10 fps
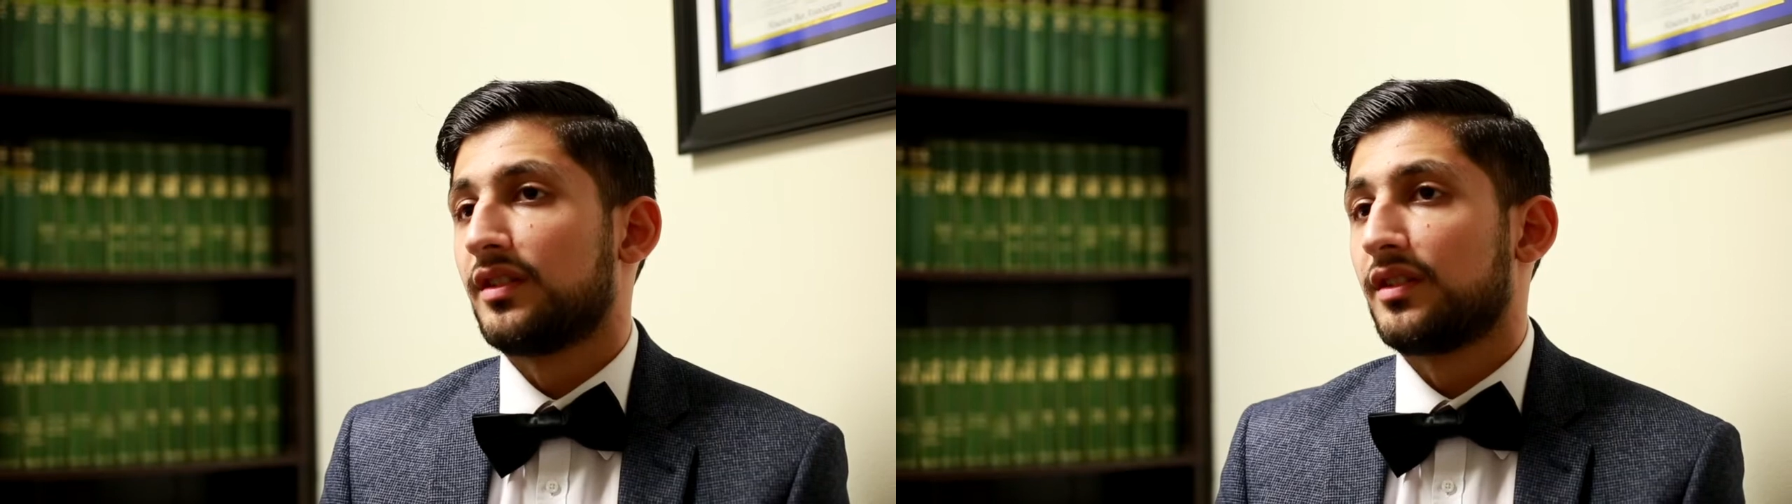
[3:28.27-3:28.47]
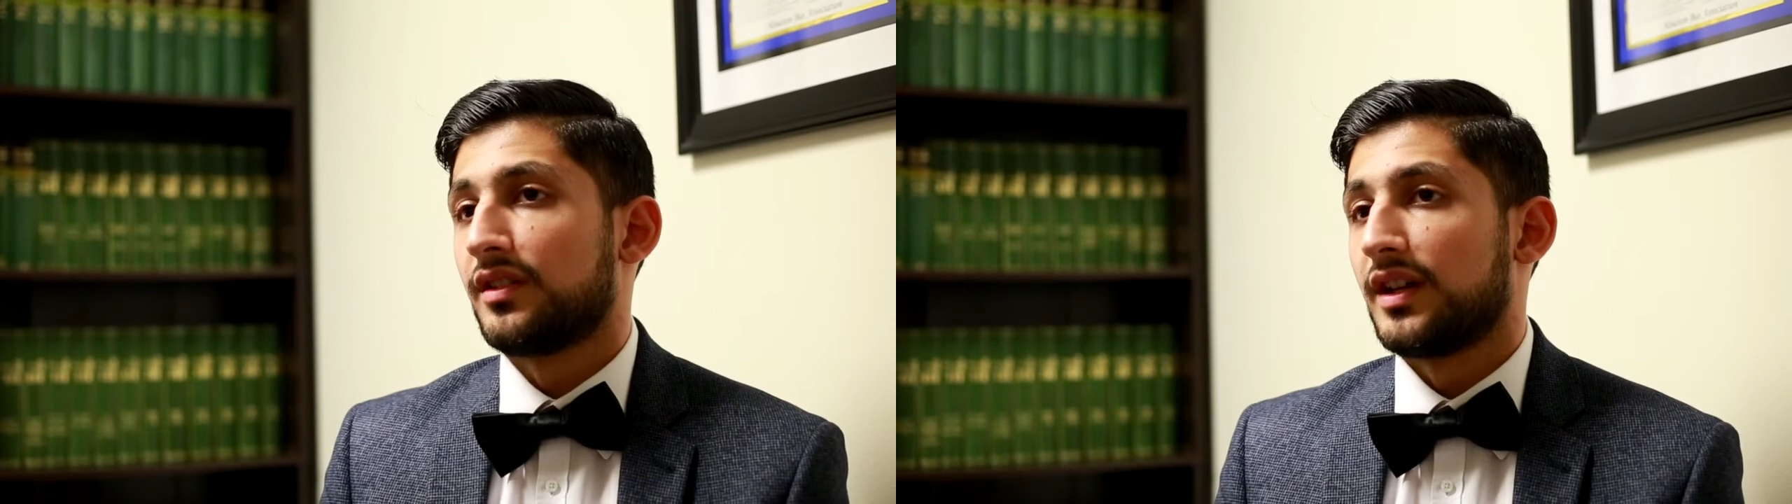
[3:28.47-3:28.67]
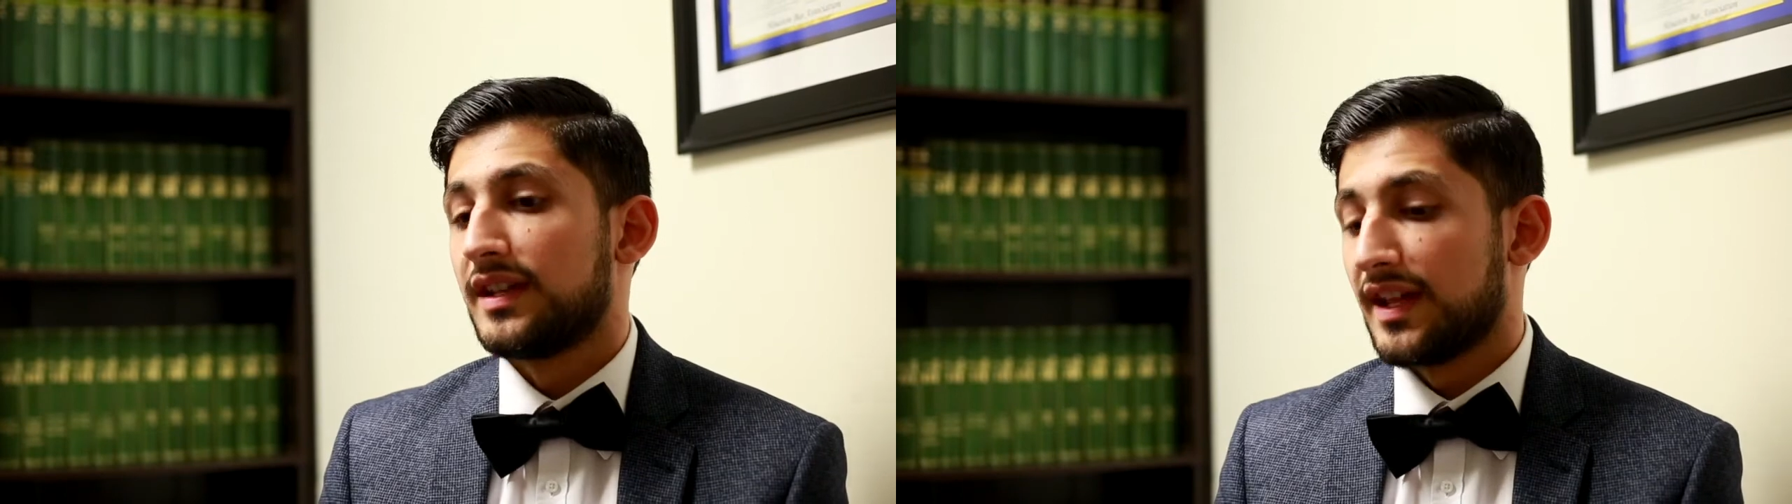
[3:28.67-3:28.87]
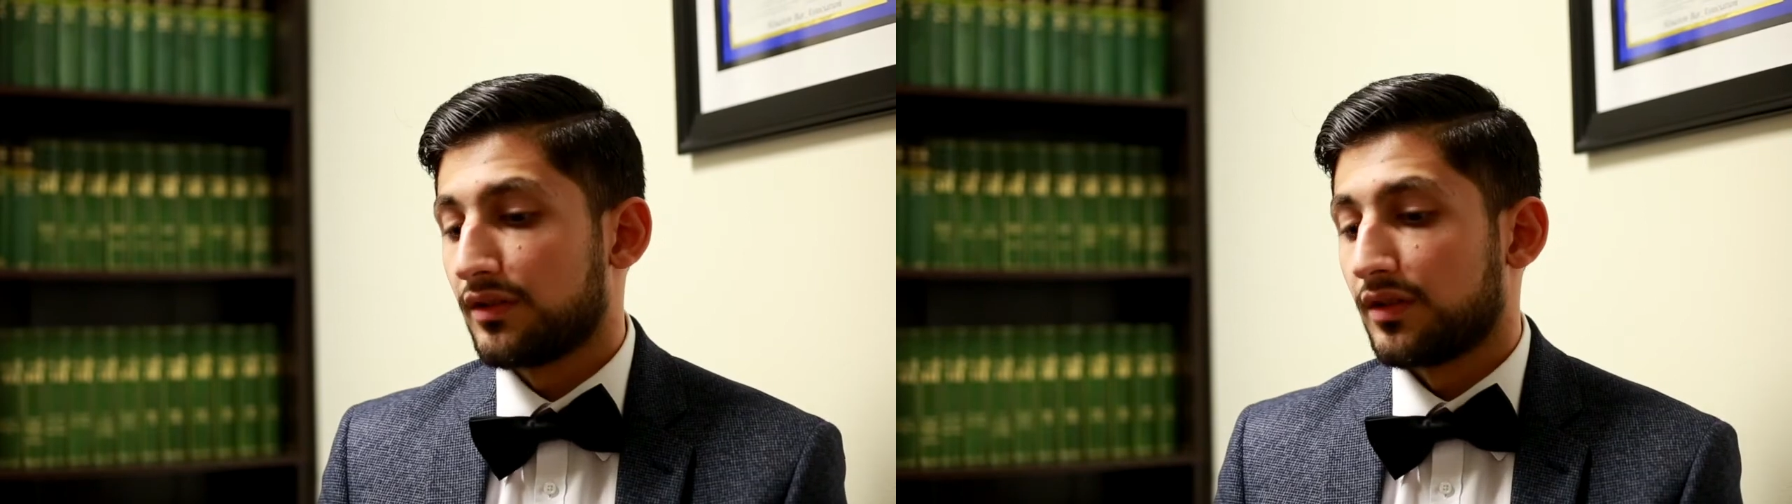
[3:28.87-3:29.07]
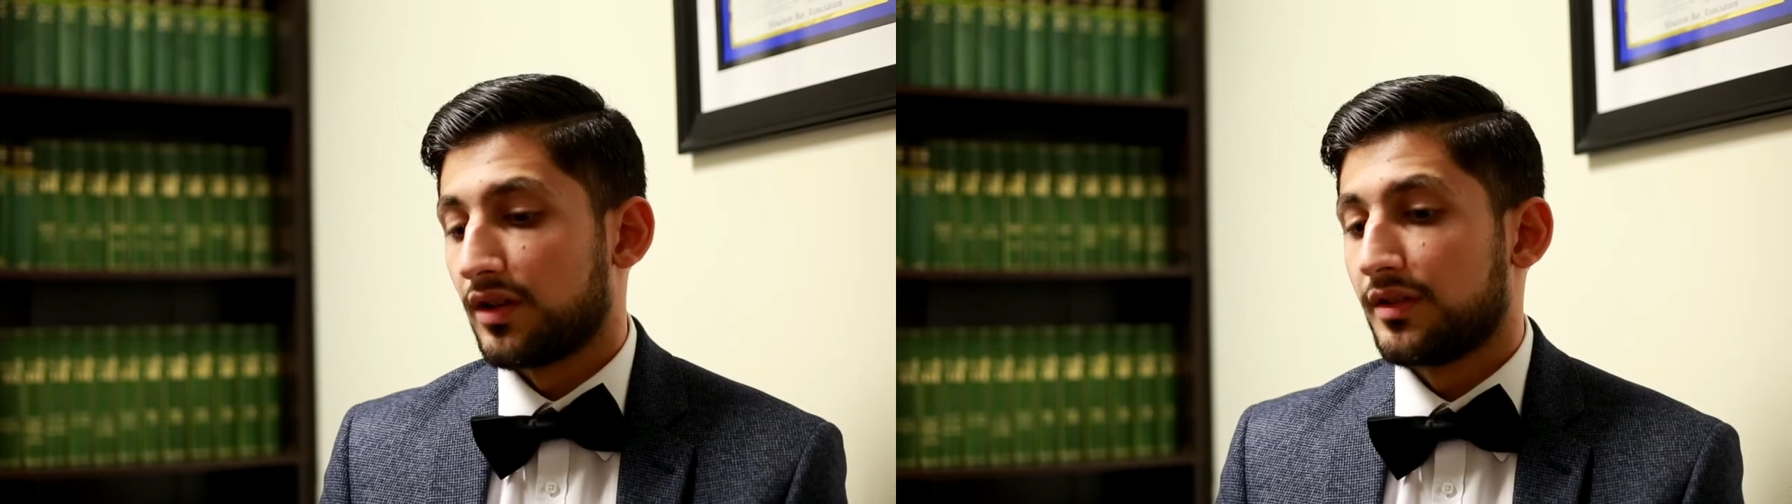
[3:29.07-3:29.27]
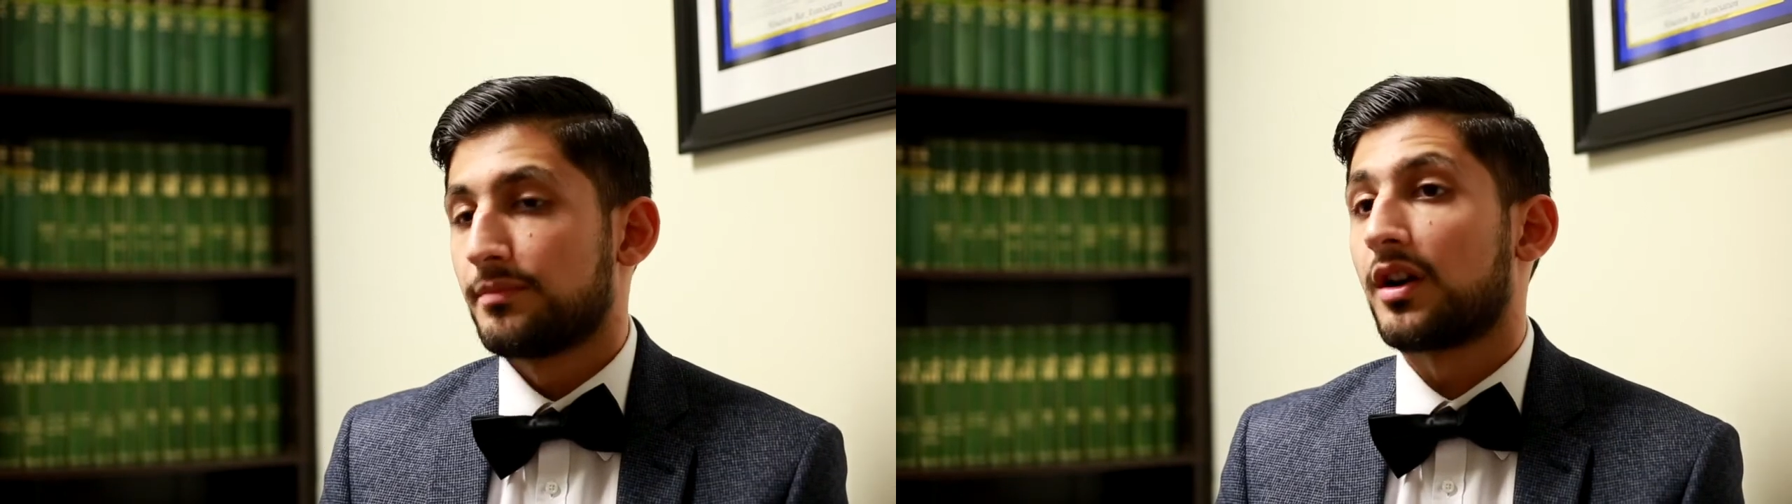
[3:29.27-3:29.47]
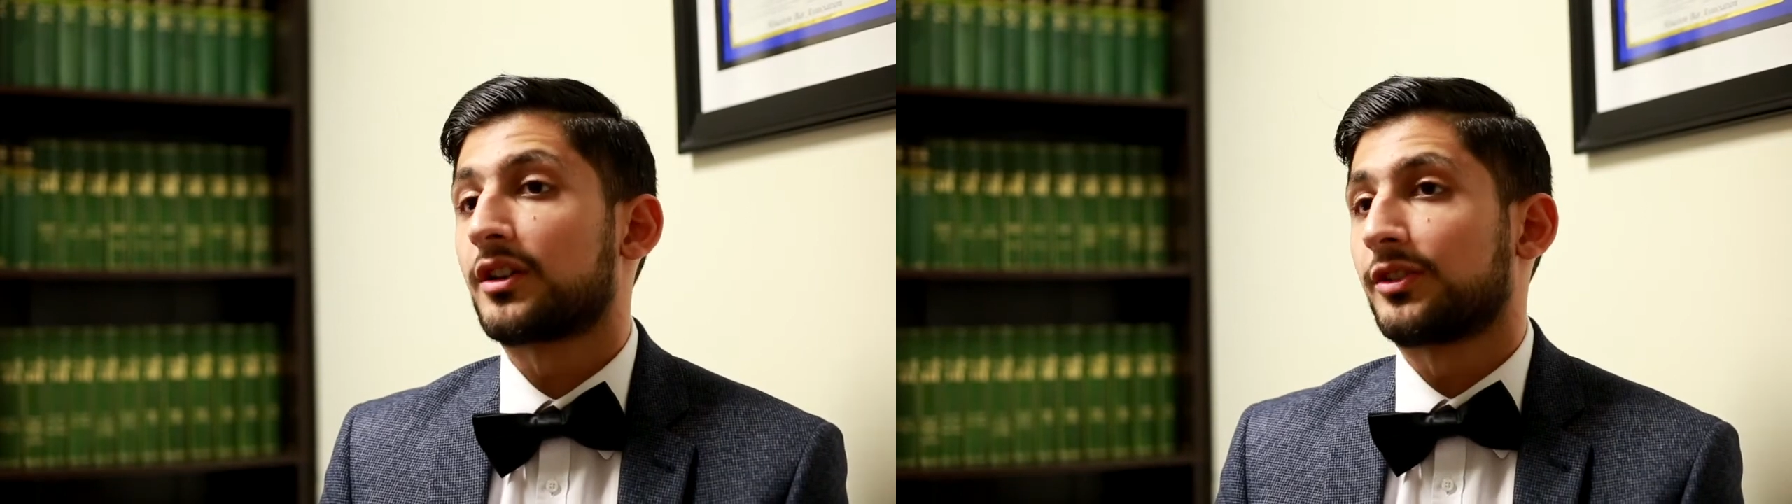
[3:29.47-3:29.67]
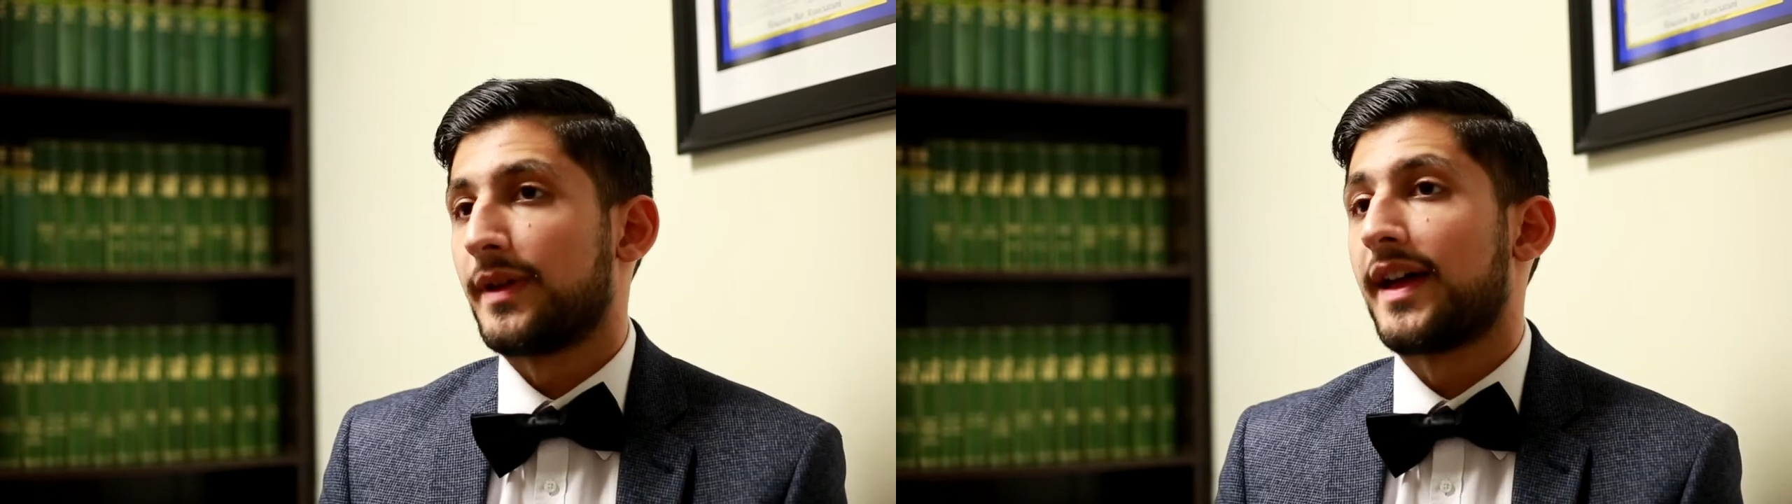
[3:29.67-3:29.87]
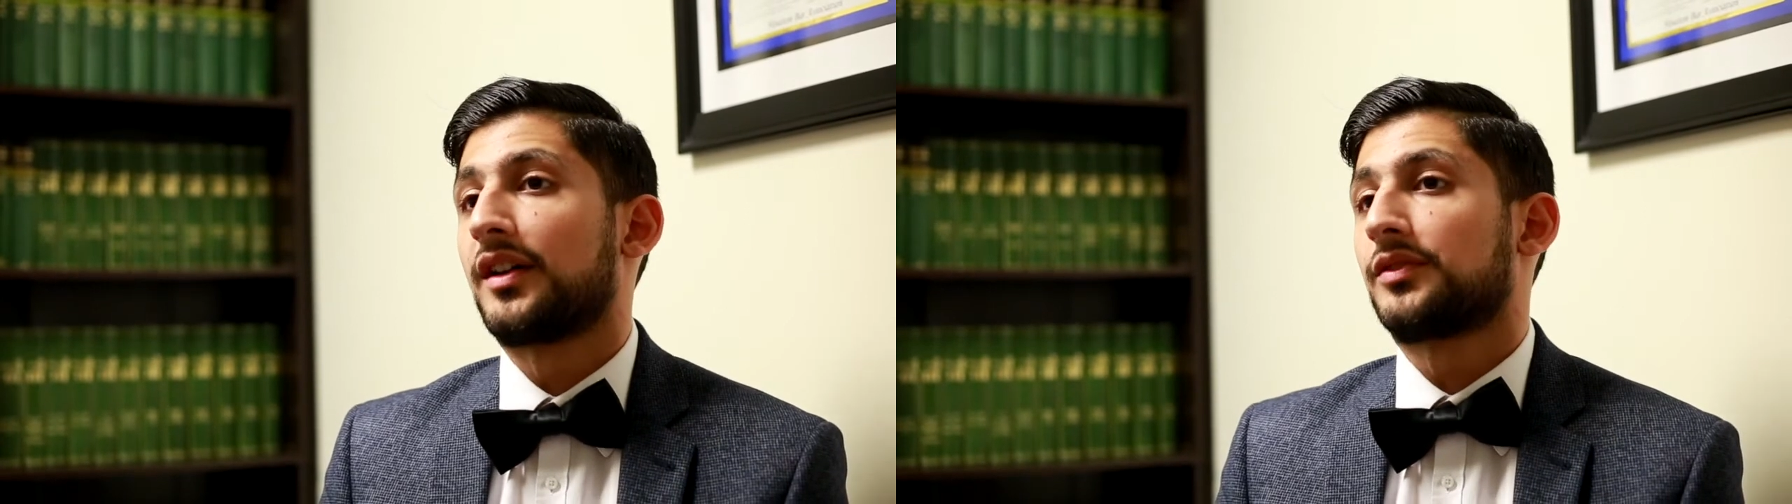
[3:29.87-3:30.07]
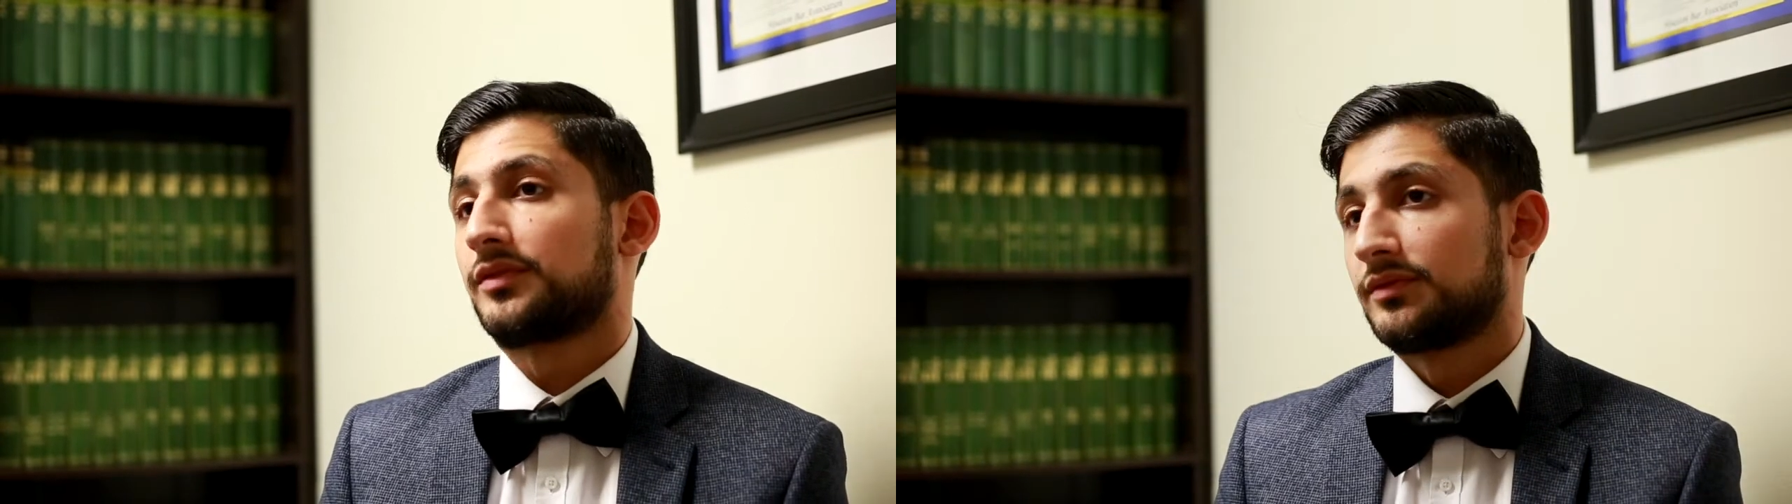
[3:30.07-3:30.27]
now on the park's
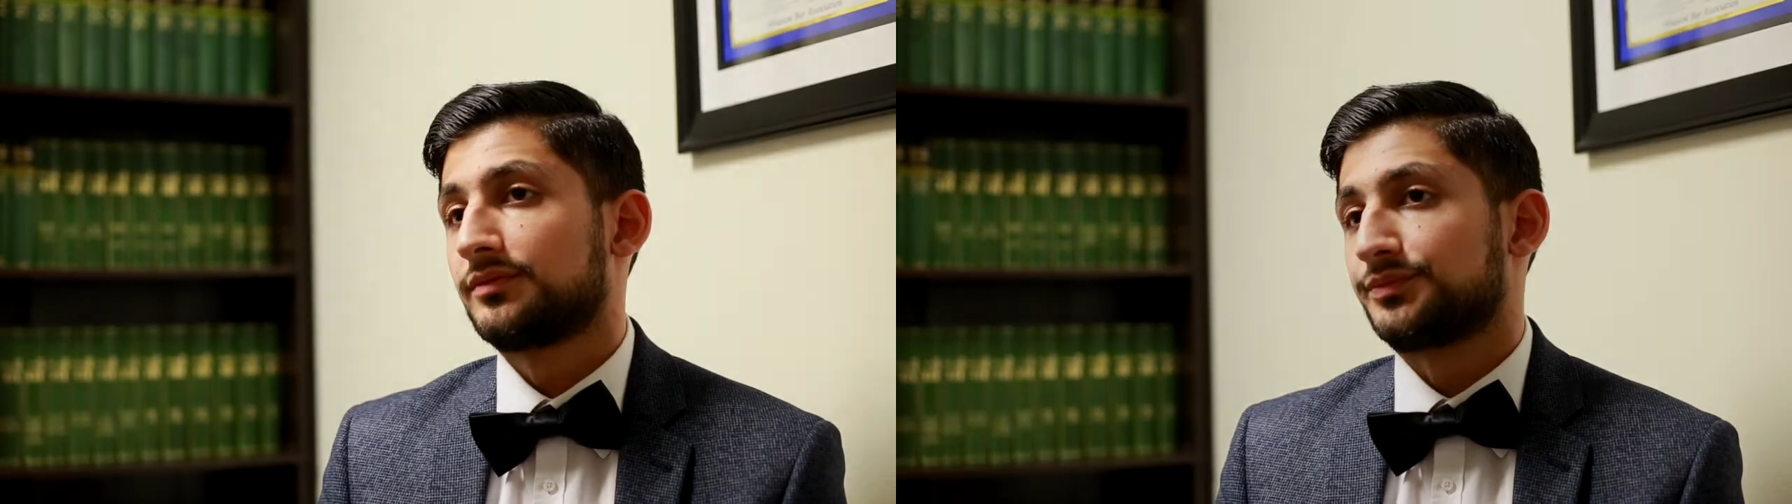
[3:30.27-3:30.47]
behalf.